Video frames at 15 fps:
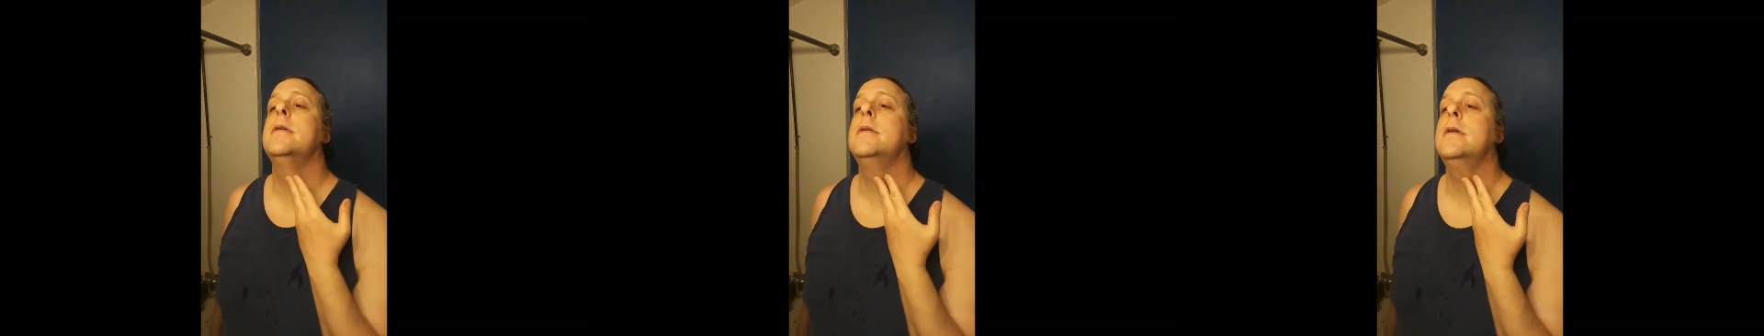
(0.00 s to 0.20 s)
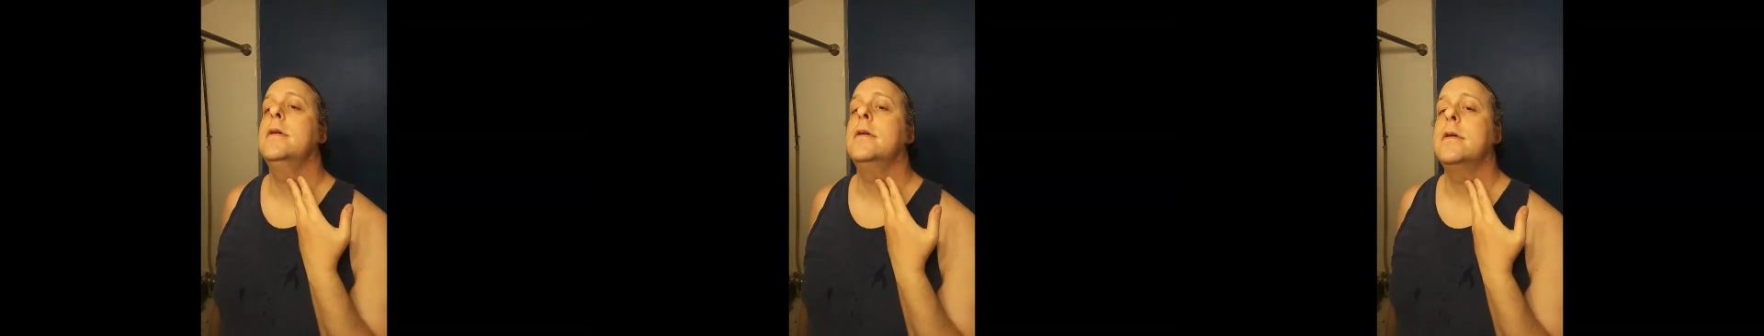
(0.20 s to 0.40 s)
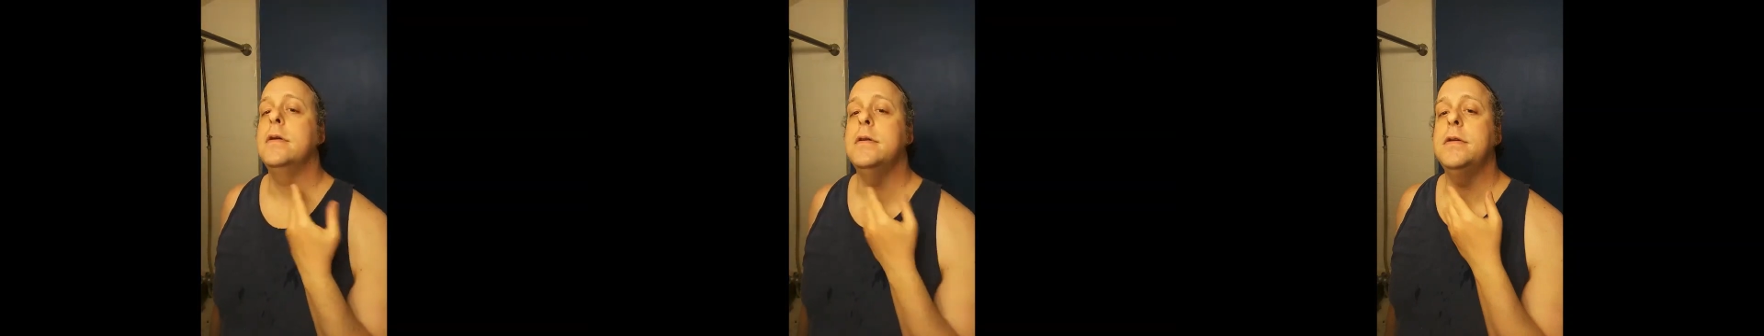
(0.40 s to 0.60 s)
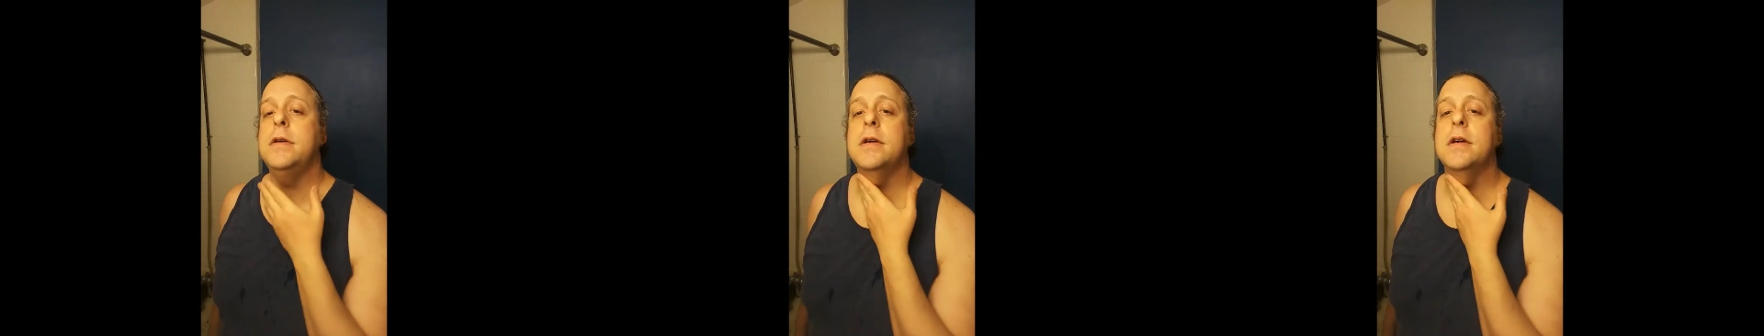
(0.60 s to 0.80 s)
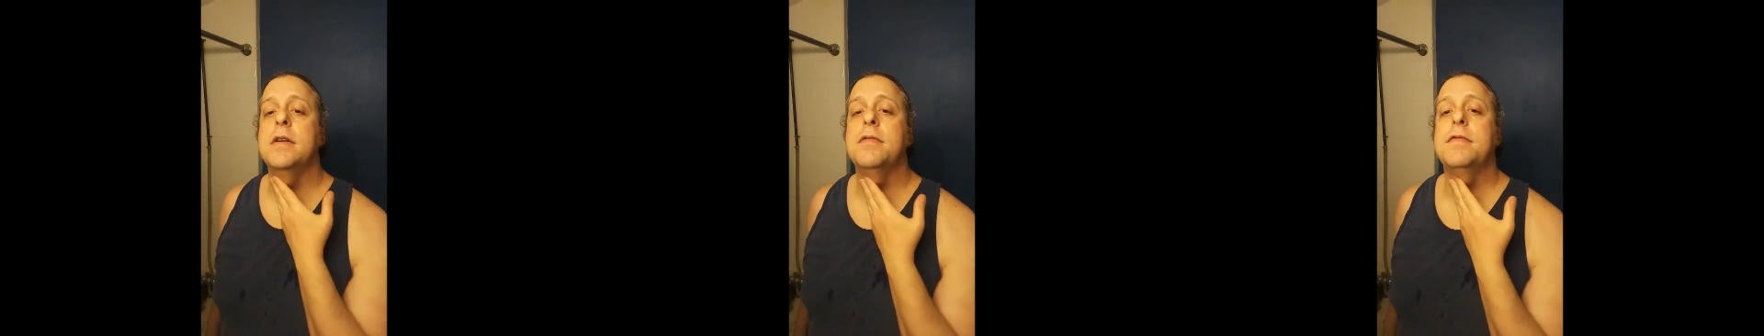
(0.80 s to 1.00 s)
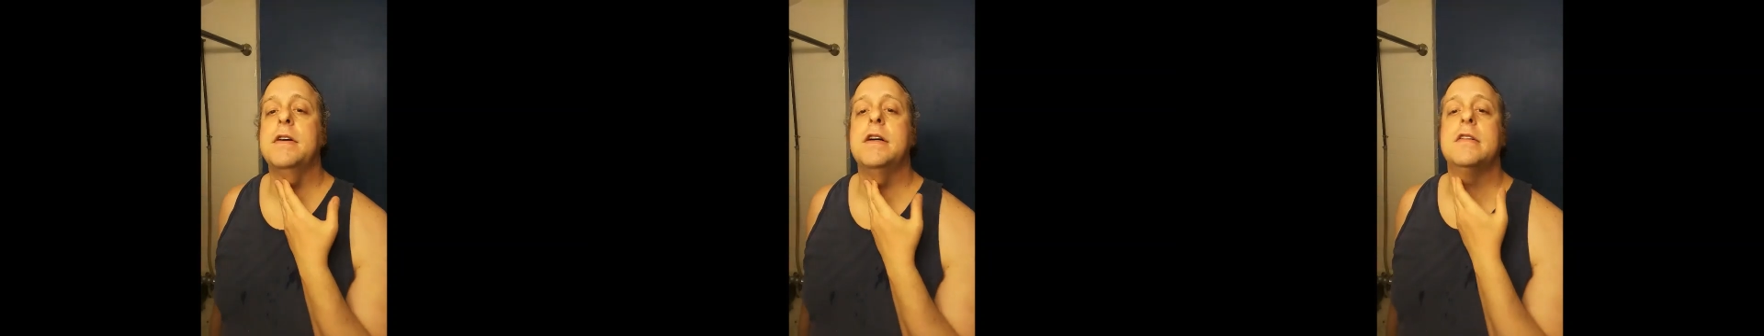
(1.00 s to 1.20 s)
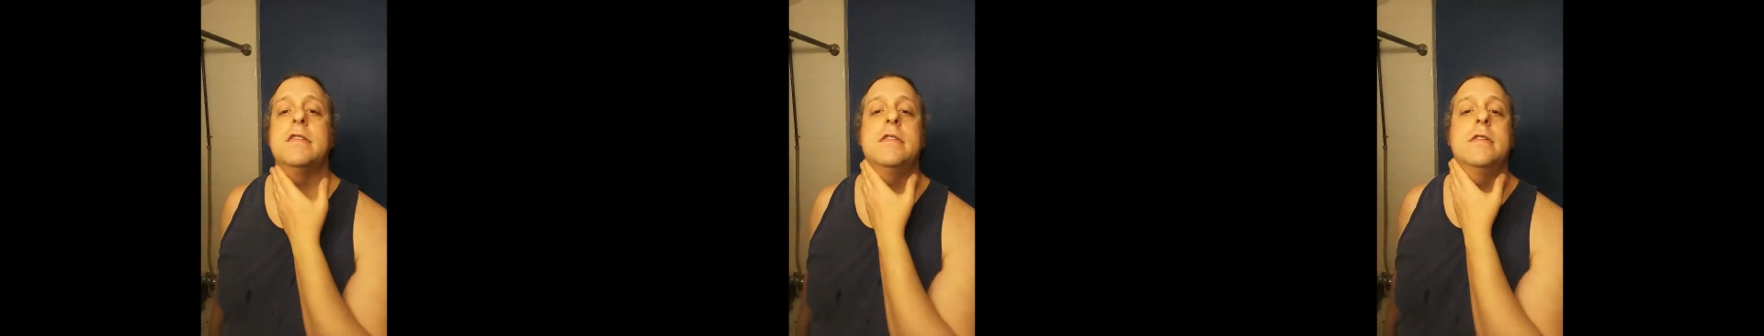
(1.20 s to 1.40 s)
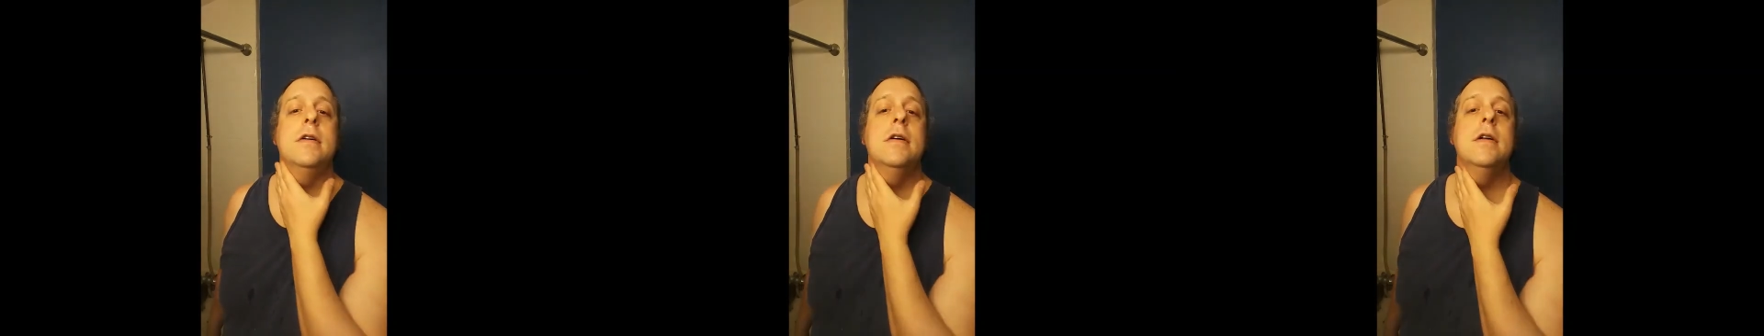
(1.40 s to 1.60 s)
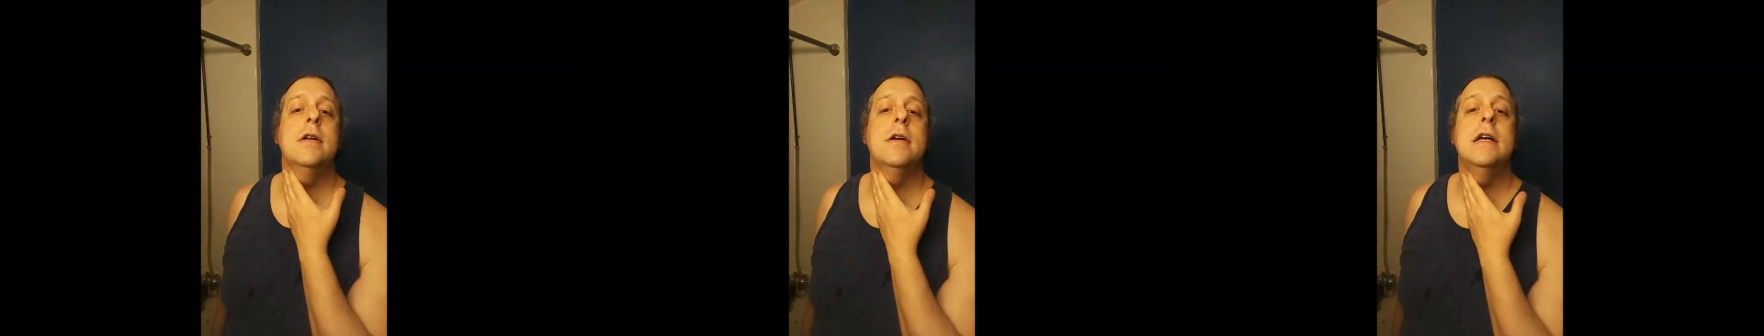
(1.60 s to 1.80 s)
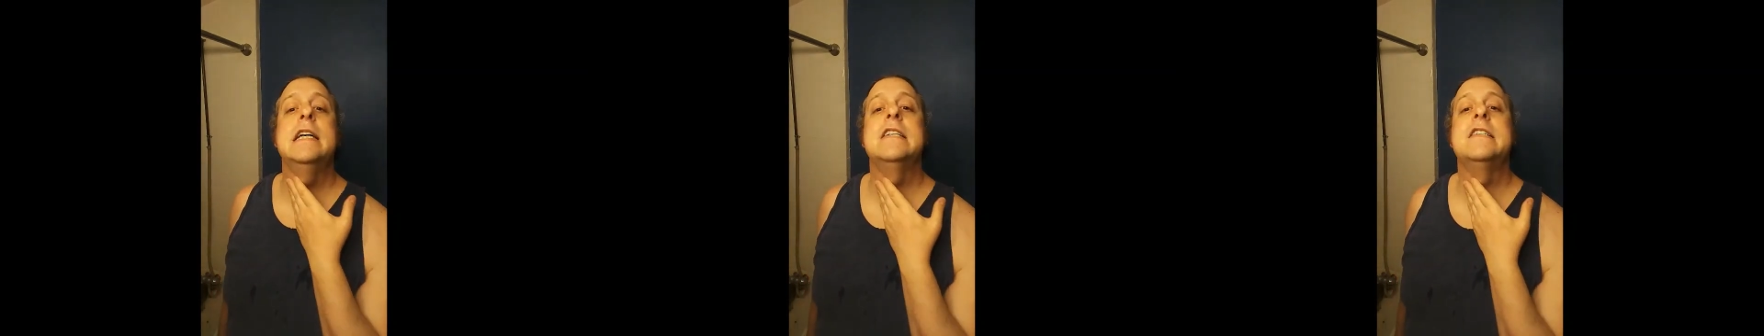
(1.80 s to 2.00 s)
call it a DFS, call
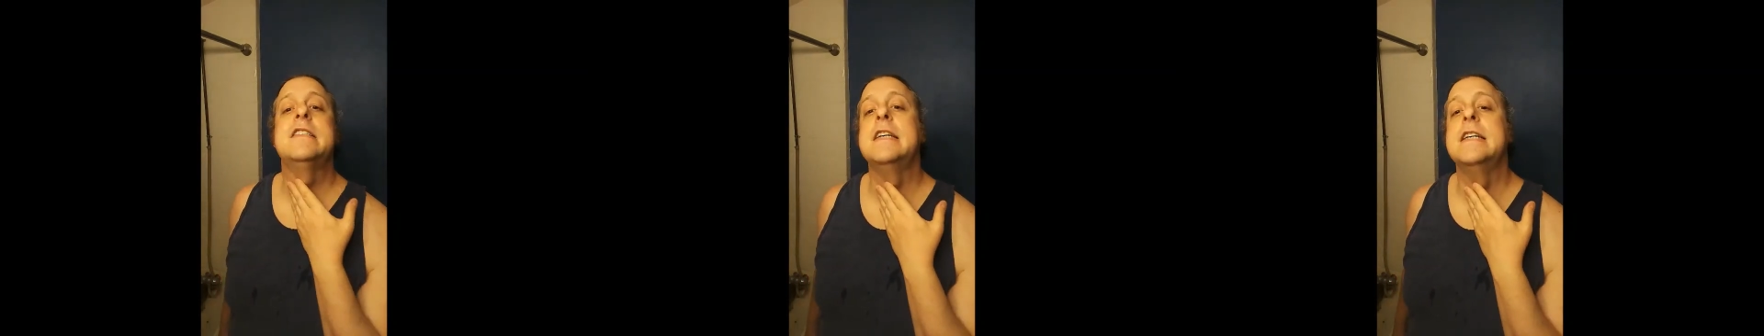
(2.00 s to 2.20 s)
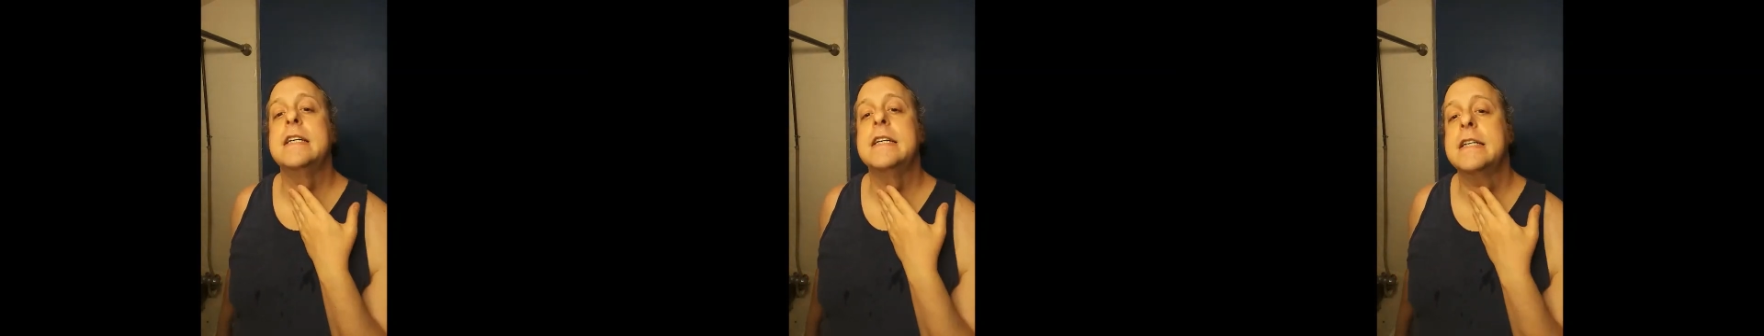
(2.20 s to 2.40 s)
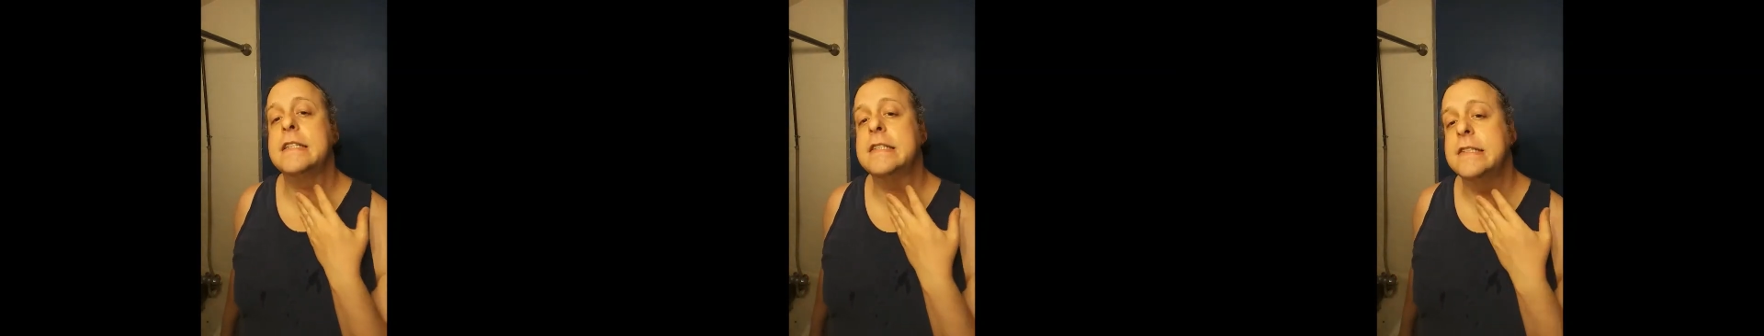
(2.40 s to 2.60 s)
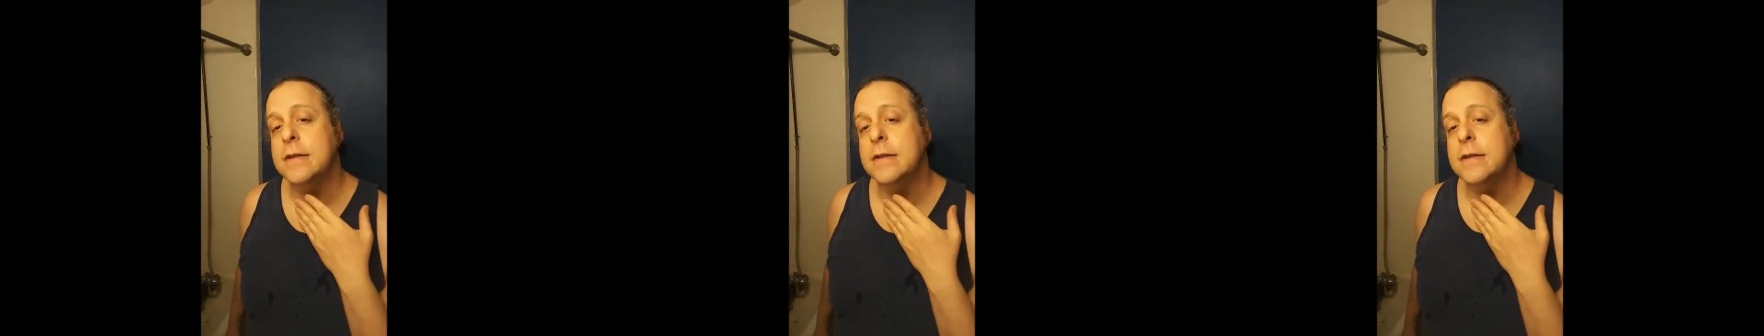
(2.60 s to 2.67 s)
it an SAS,